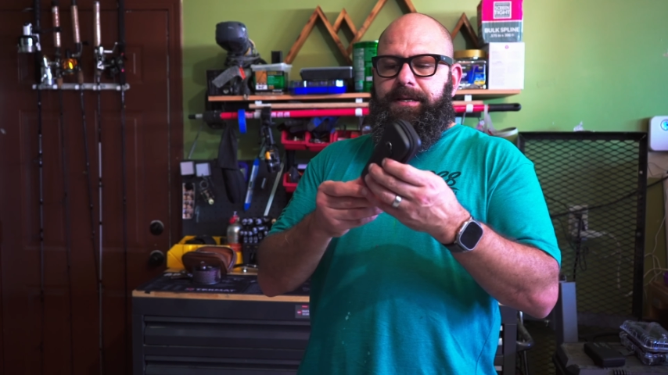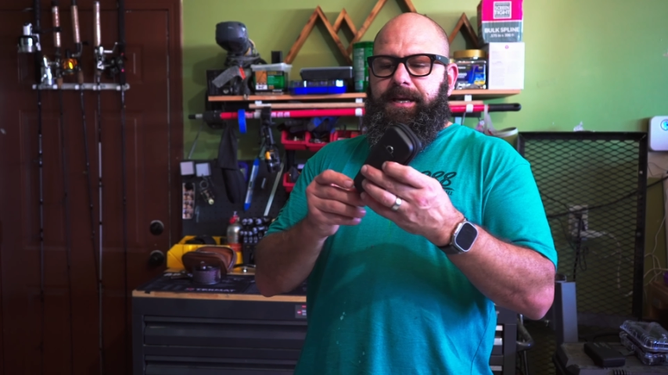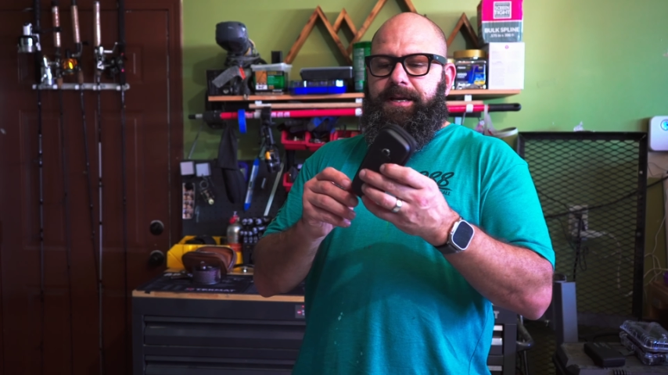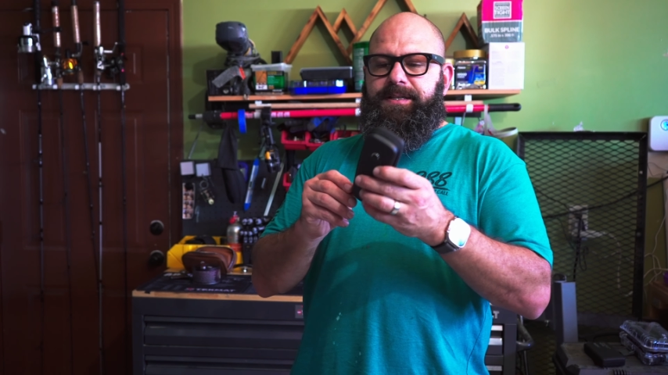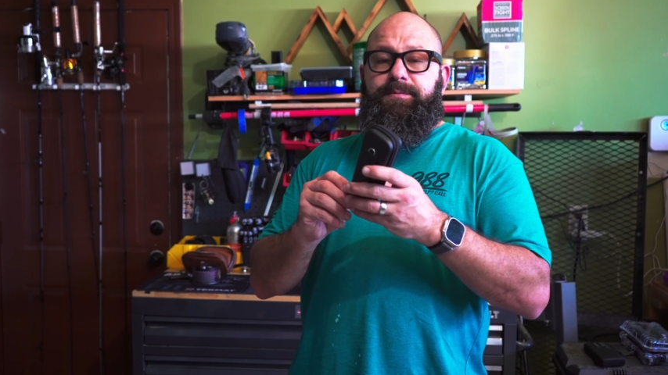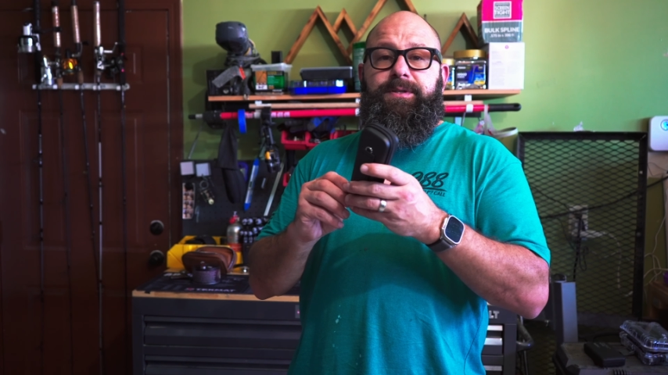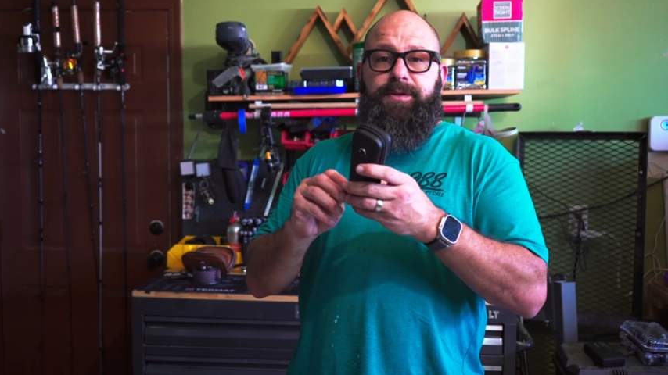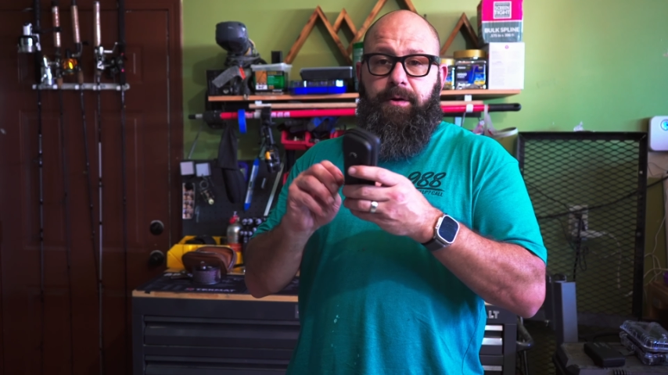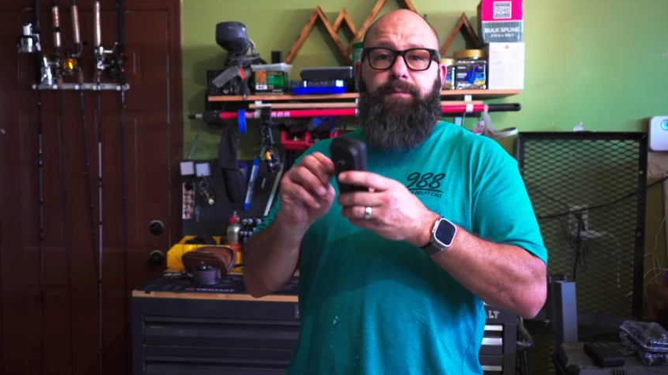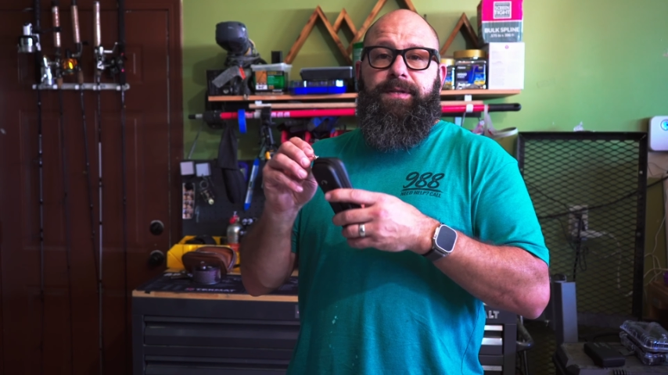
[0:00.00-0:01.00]
case, which
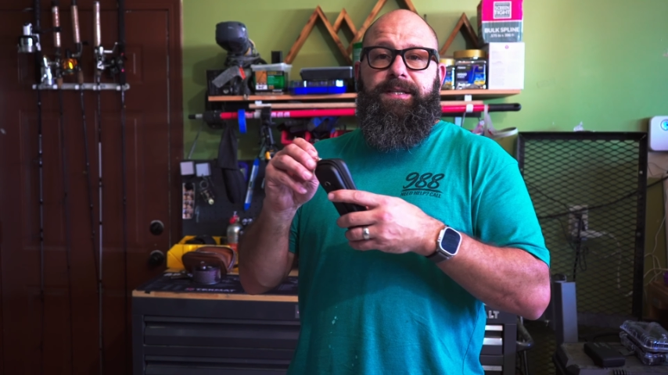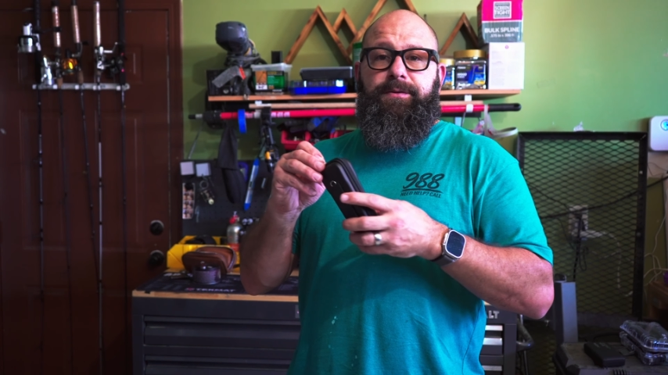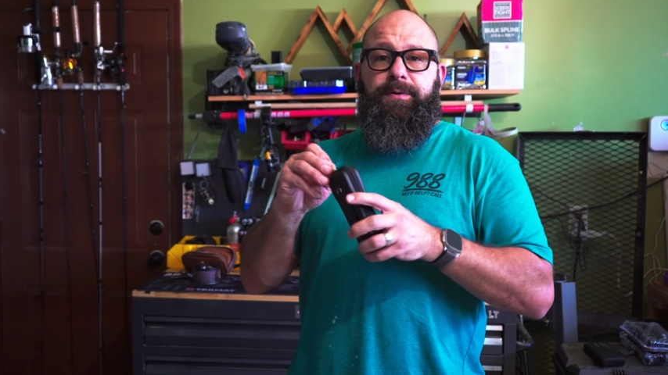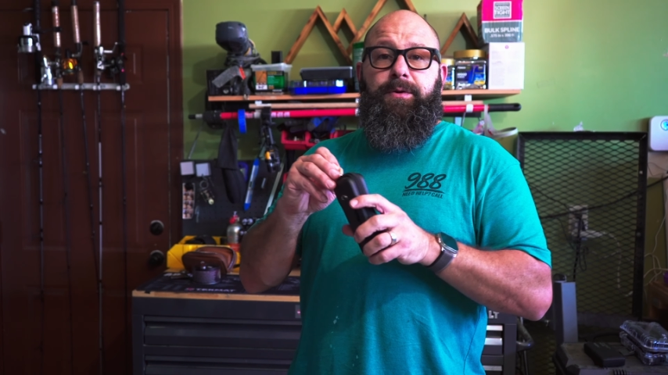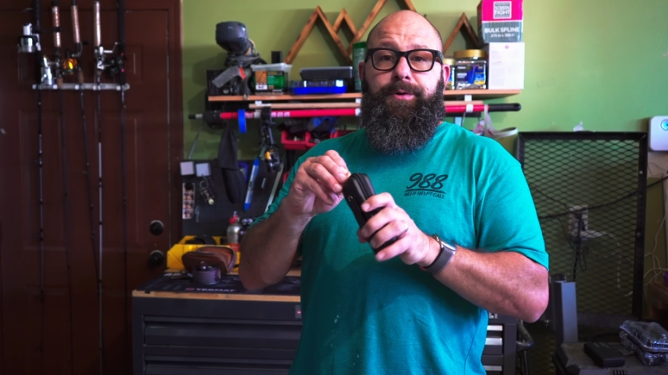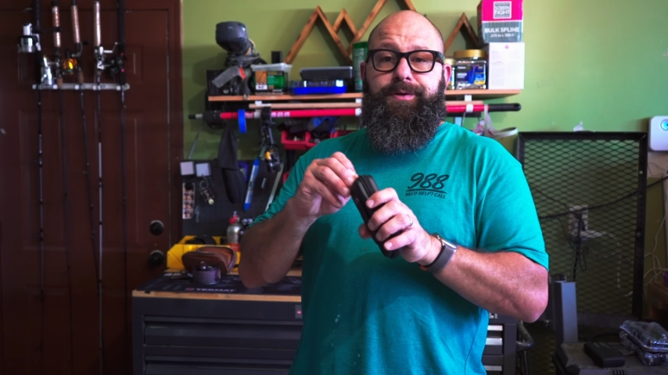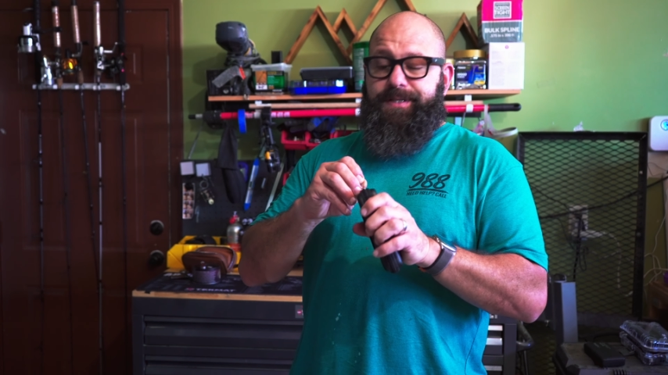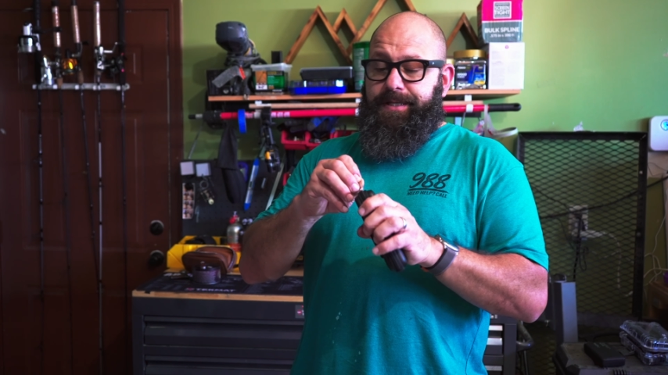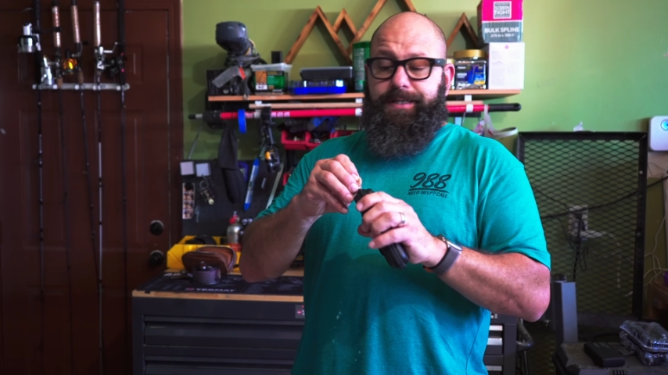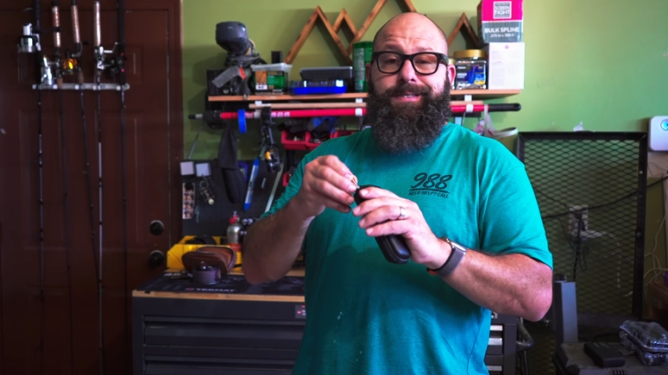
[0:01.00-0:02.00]
hopefully the recorder's
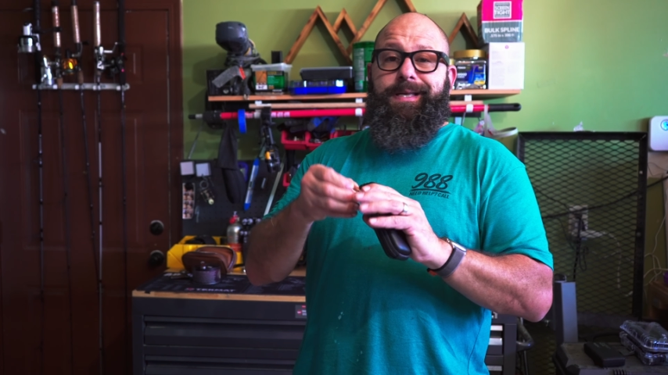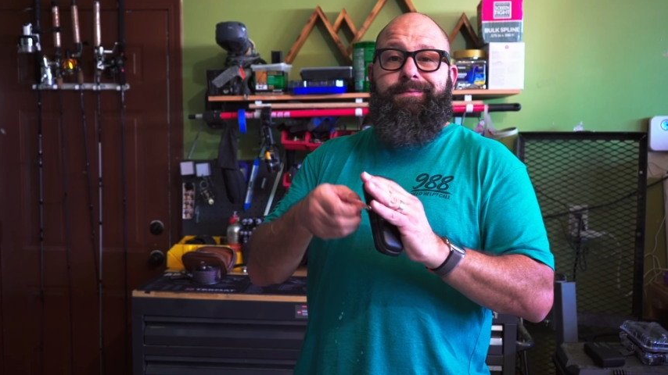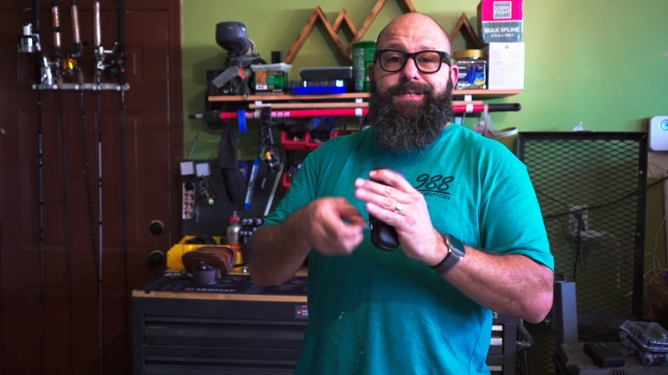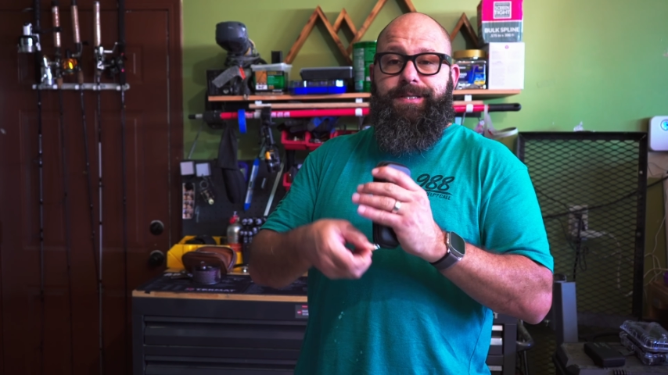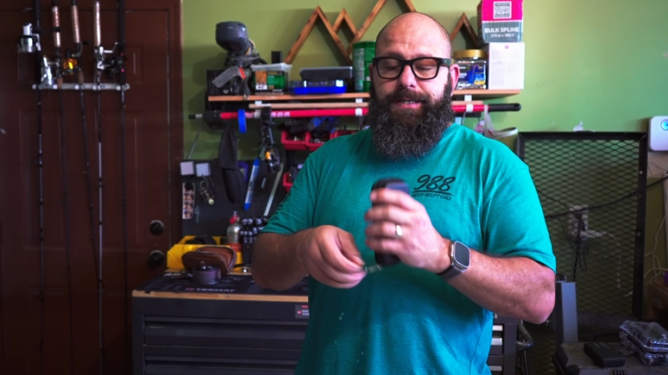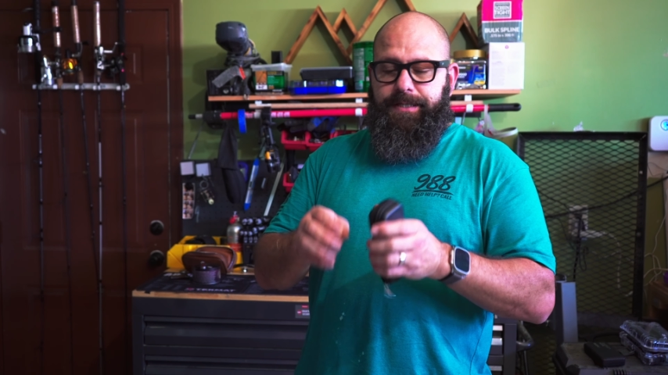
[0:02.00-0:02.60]
in because I haven't seen it